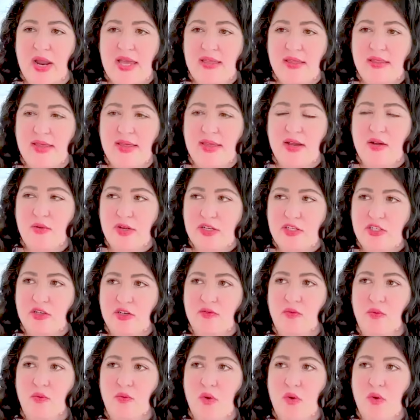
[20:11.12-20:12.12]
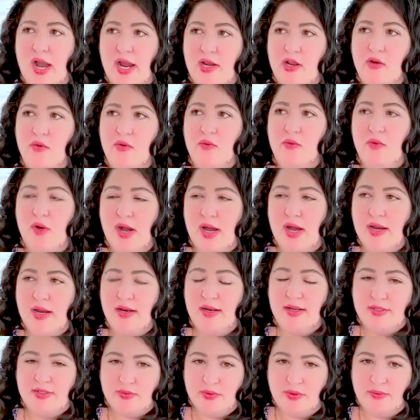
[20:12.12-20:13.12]
I think that question of why do you want
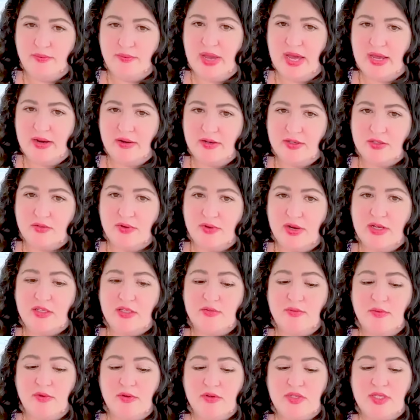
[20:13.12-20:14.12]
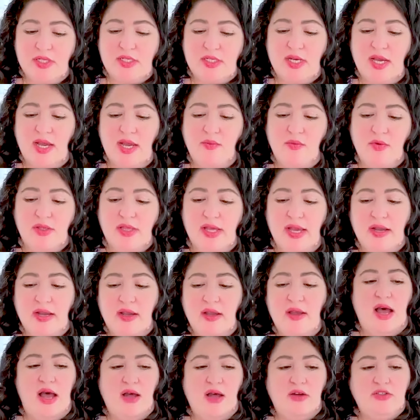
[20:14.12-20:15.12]
it is what matters, right? Because most of the time we're
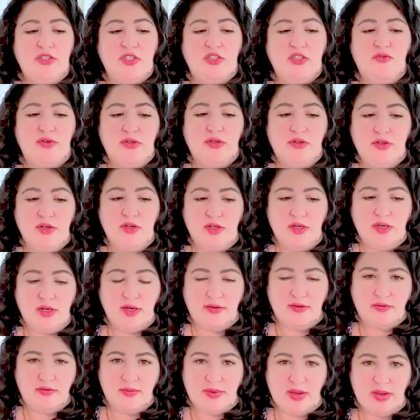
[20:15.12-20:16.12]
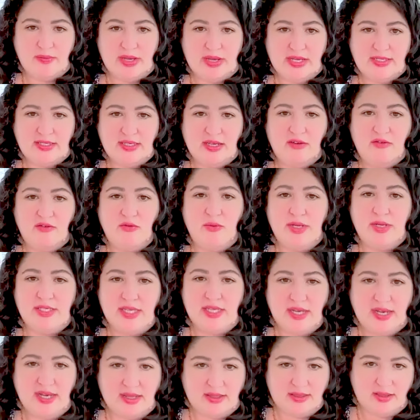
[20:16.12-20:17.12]
like, I'll just feel good enough about myself
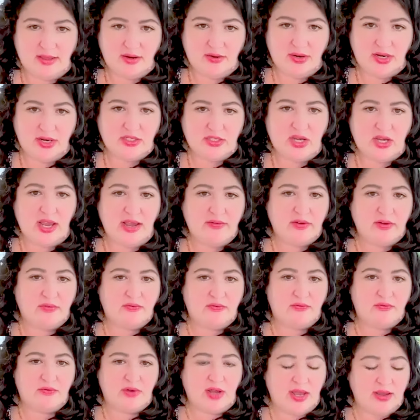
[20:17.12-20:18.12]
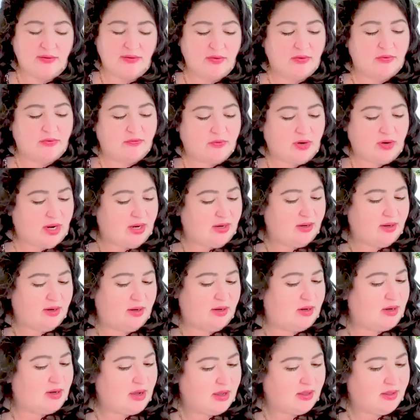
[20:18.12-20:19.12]
once I get there, right? So I have a friend
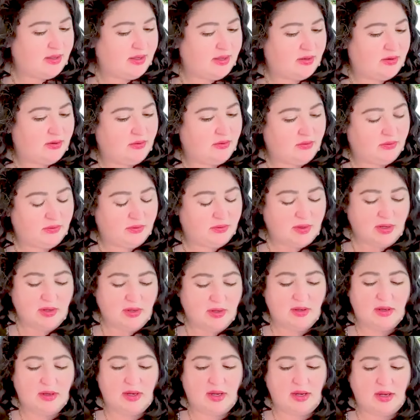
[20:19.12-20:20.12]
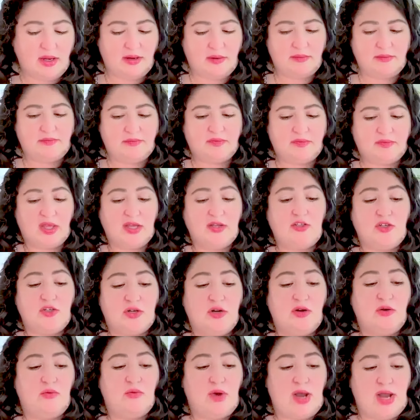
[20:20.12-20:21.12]
and a colleague who it
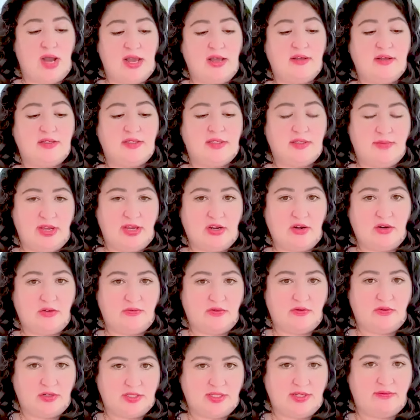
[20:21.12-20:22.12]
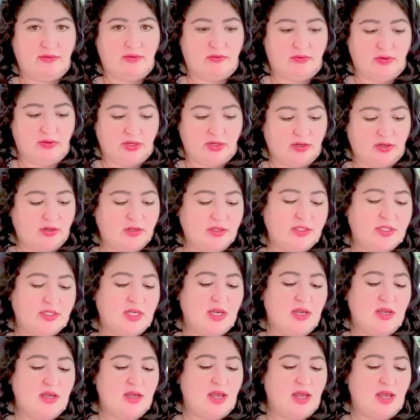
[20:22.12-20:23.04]
took her a while to make her first seven figures.